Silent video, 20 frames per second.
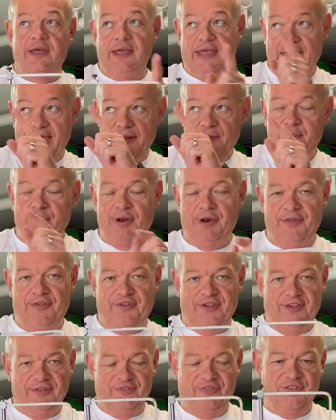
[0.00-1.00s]
Again,
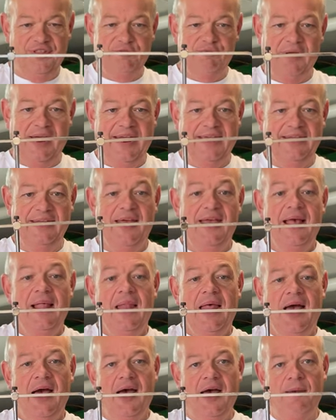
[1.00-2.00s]
apologies for the rain.
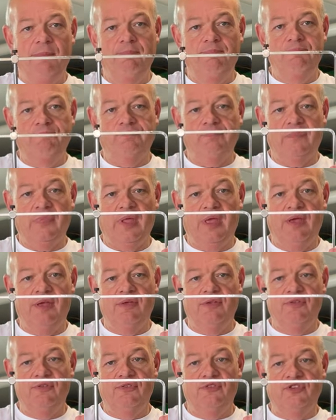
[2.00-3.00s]
Um,
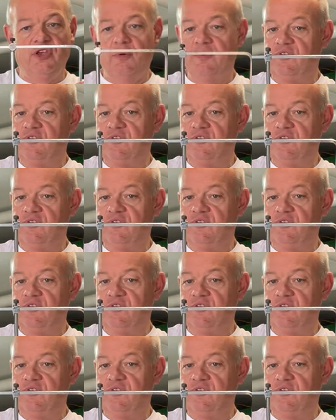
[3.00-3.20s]
so